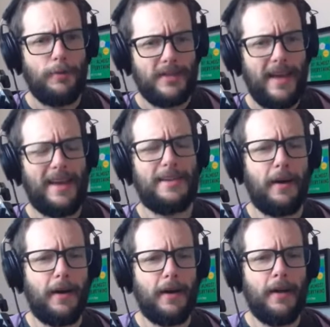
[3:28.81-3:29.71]
it's
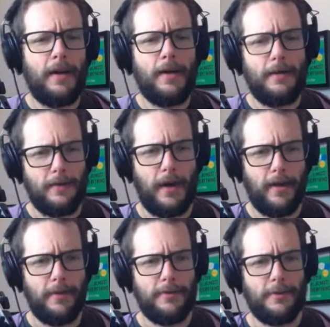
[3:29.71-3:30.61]

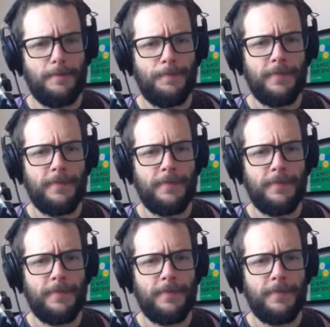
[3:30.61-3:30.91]
anti-nihilism.